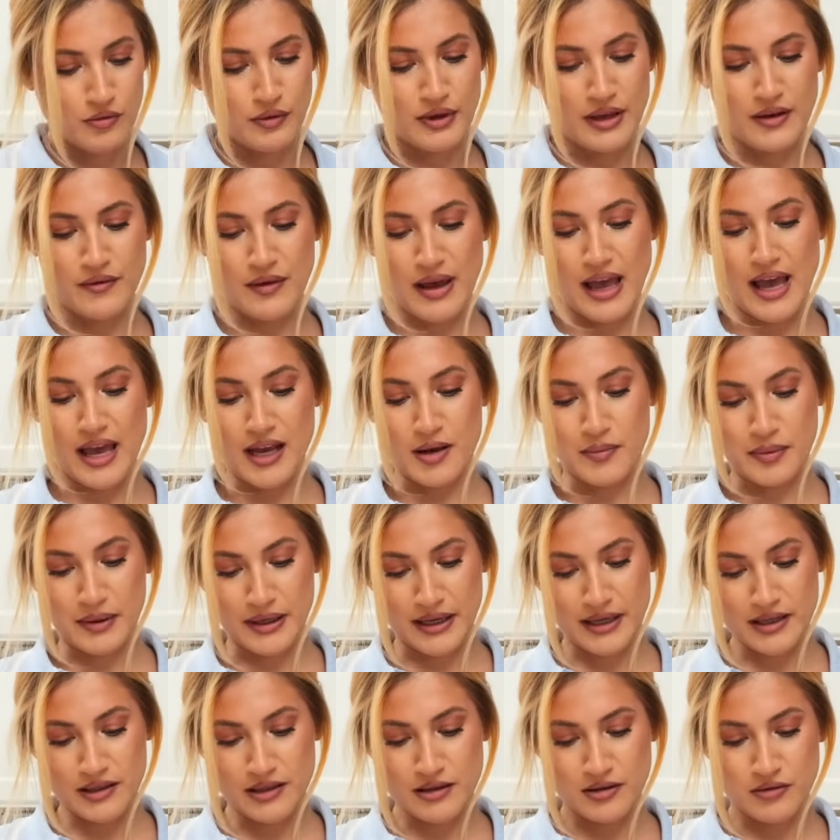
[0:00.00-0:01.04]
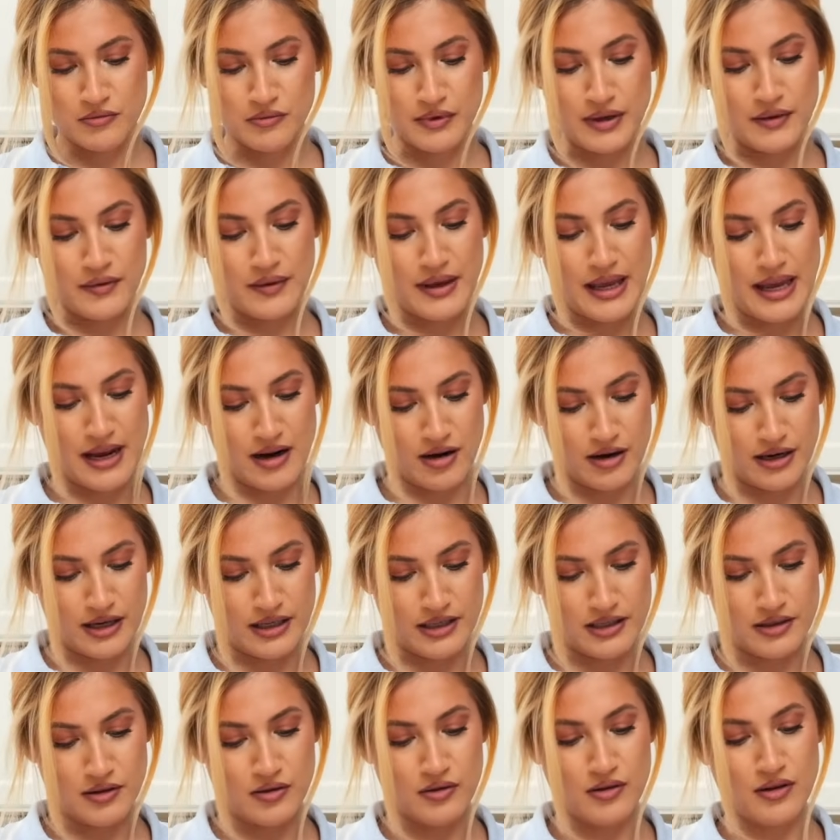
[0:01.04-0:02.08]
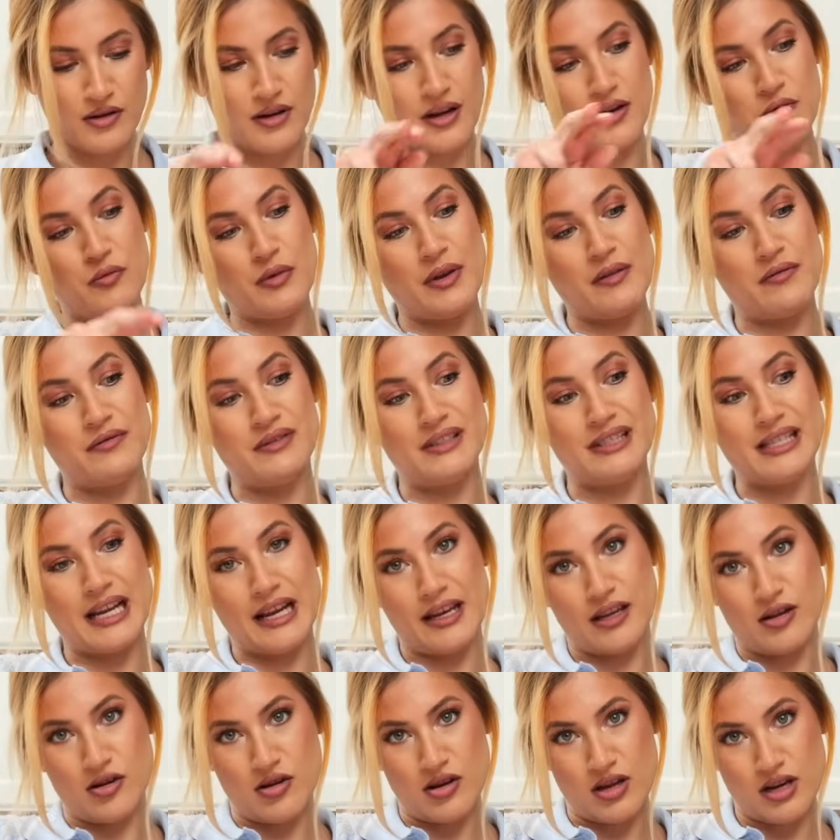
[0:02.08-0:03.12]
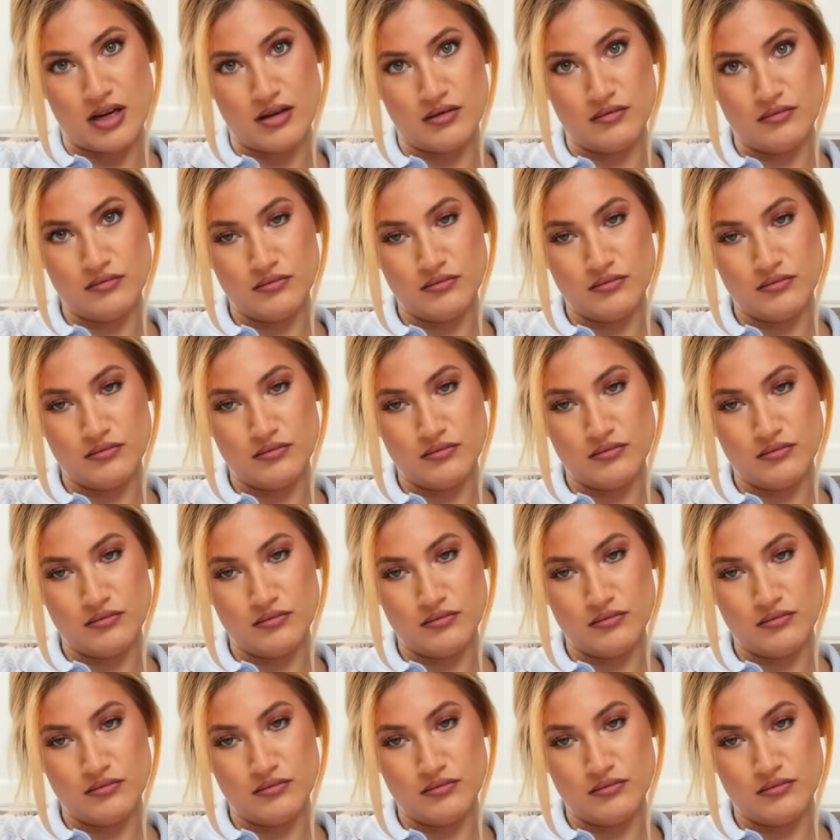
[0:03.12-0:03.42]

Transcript: we have eggplant, we have carrot, and we have daikon.